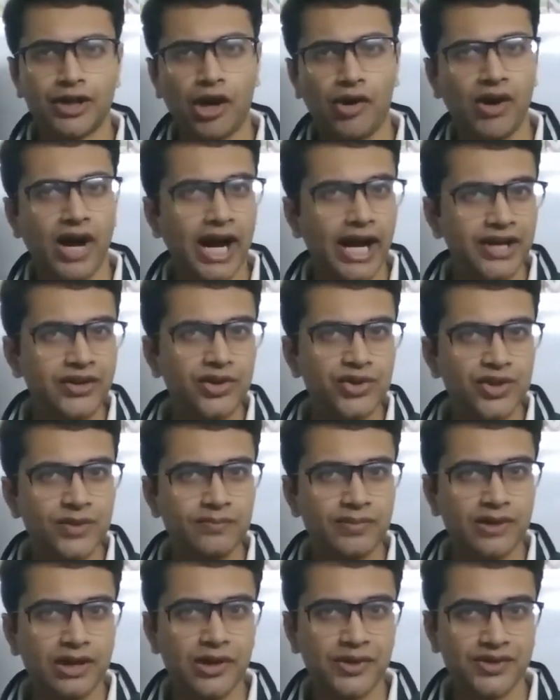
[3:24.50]
Now hydrogen
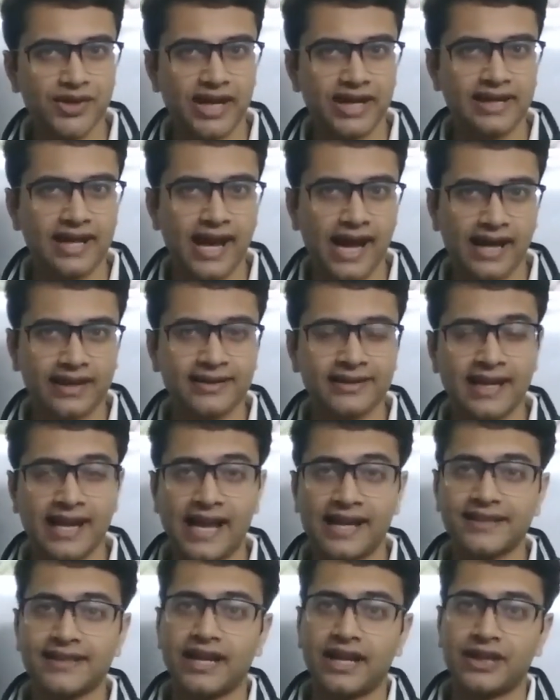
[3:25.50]
peroxide acts
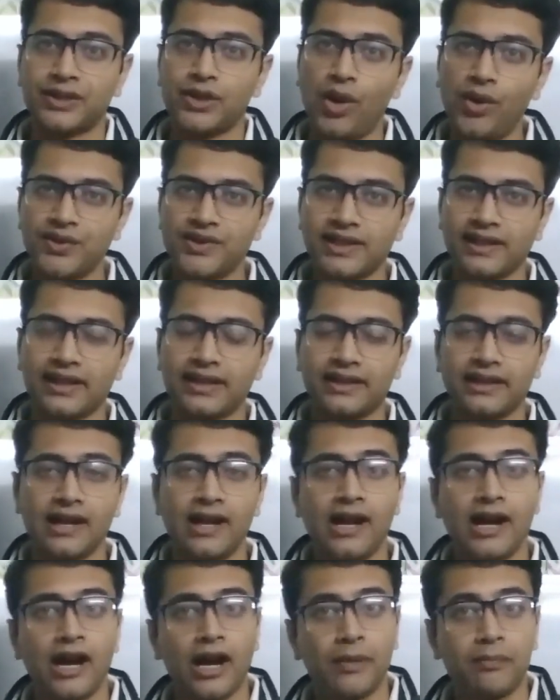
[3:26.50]
as a toxicant,
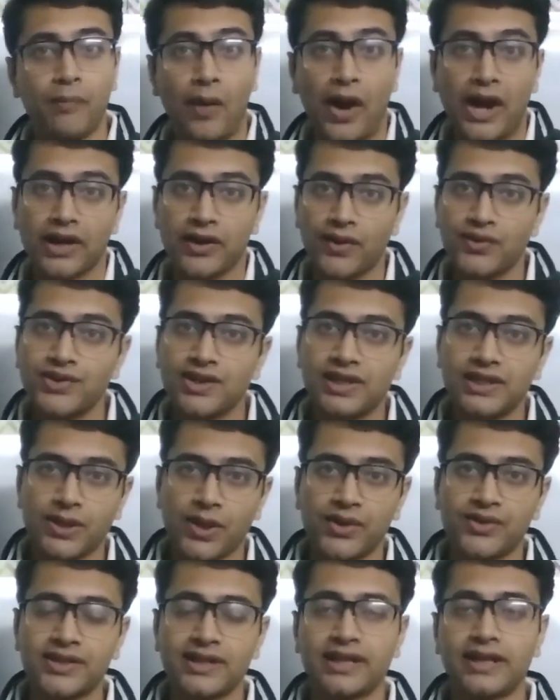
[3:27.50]
a biological
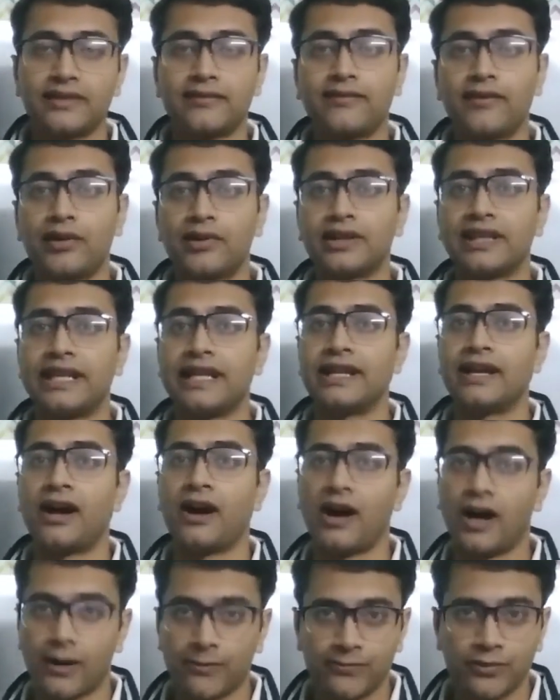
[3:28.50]
toxicant for the
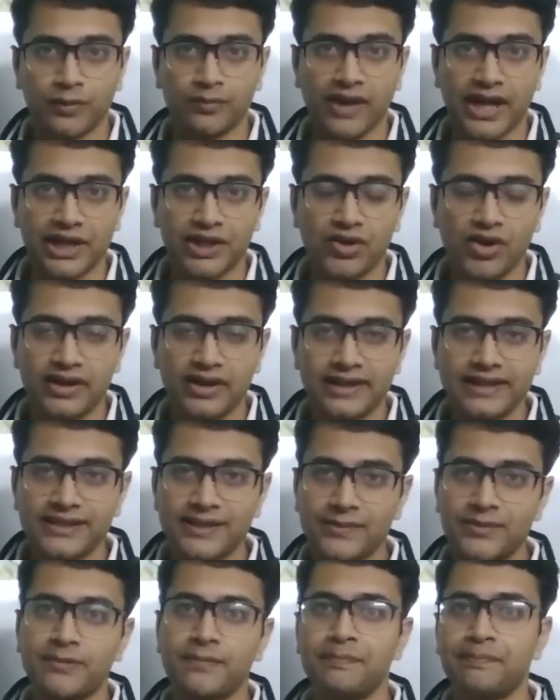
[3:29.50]
harmful
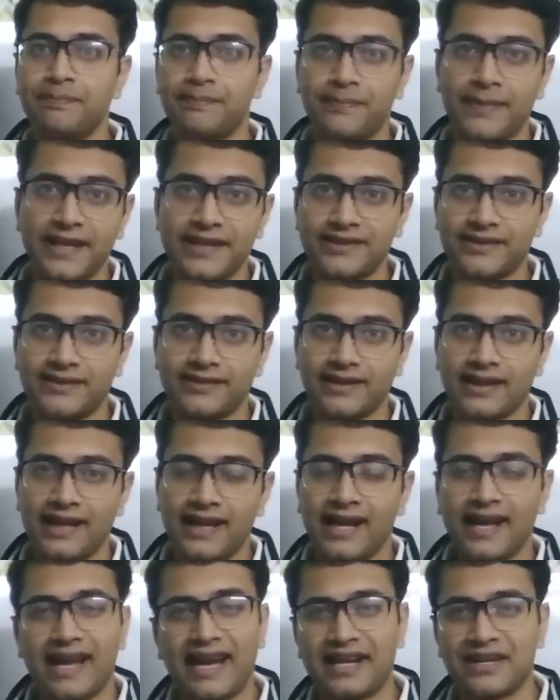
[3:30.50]
microorganisms, pests
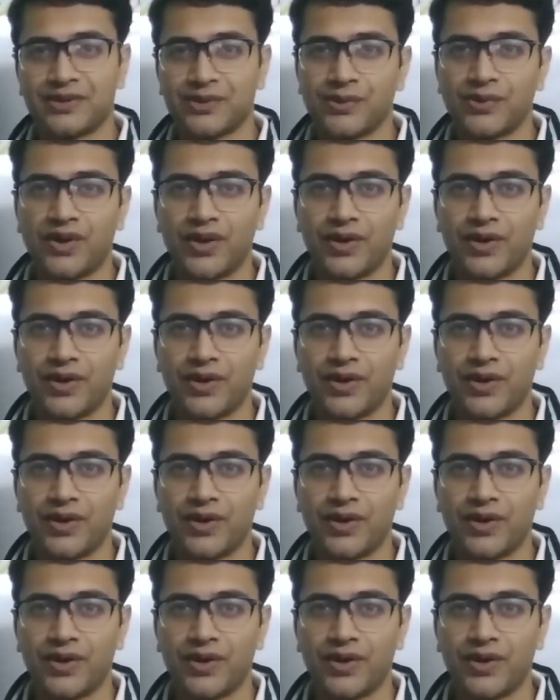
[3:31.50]
and so